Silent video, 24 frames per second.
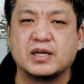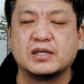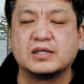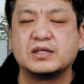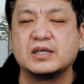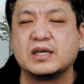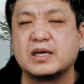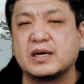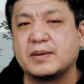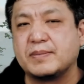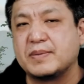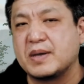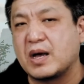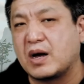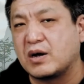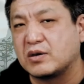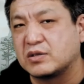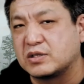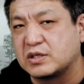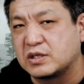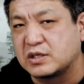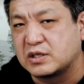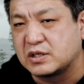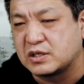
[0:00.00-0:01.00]
so it should
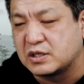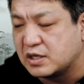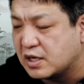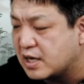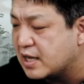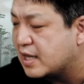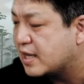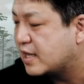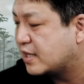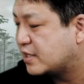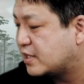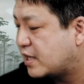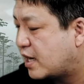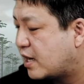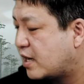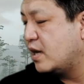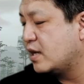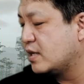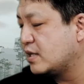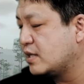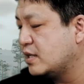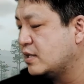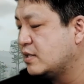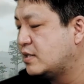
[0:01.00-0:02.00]
be a genre of
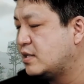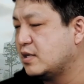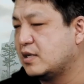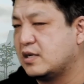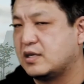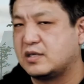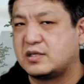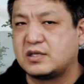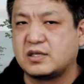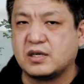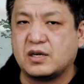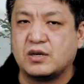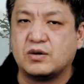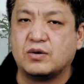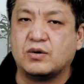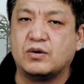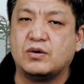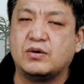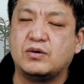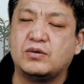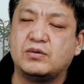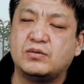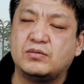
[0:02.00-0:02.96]
carnivorous dinosaurs